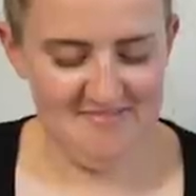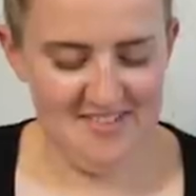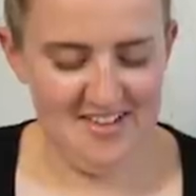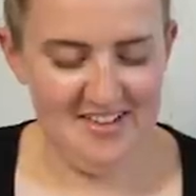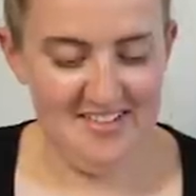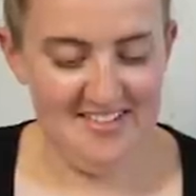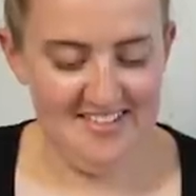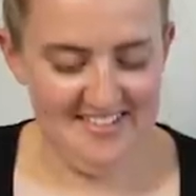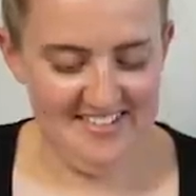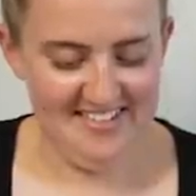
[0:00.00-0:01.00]

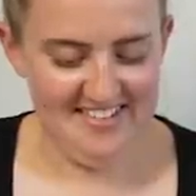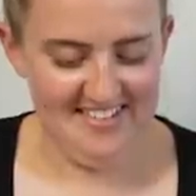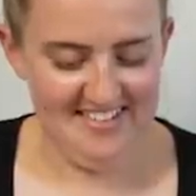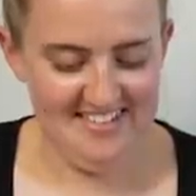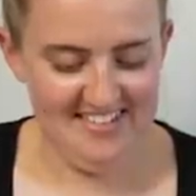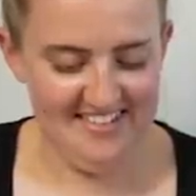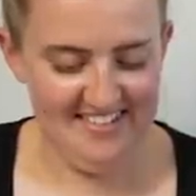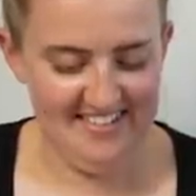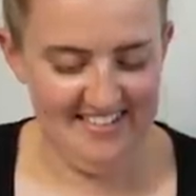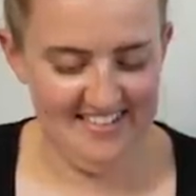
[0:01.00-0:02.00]

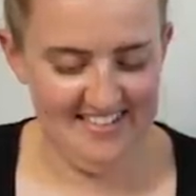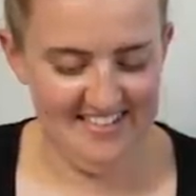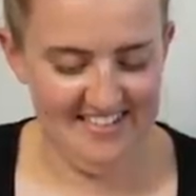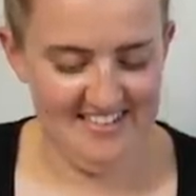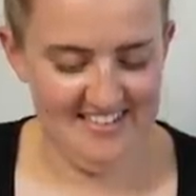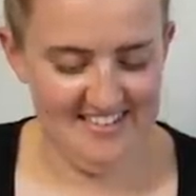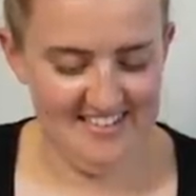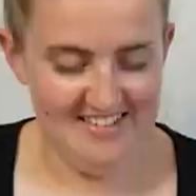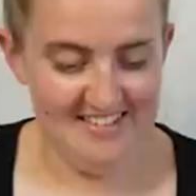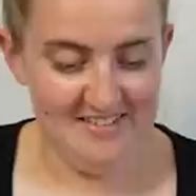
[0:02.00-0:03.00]

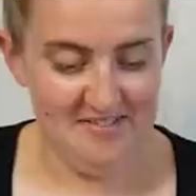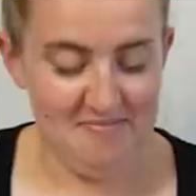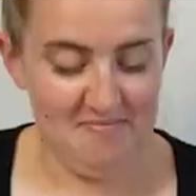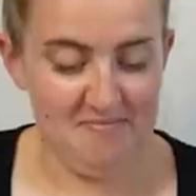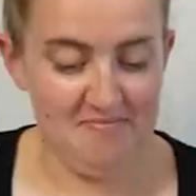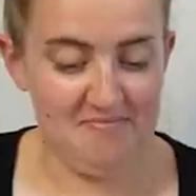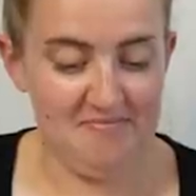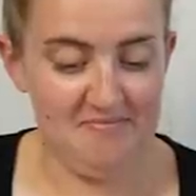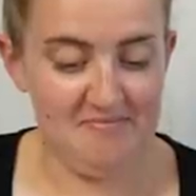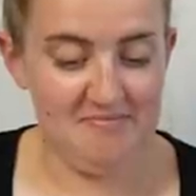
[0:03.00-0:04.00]

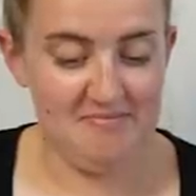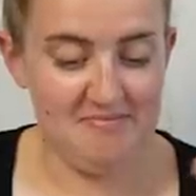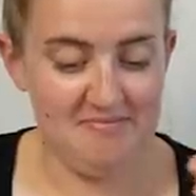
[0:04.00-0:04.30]
This person isn't speaking.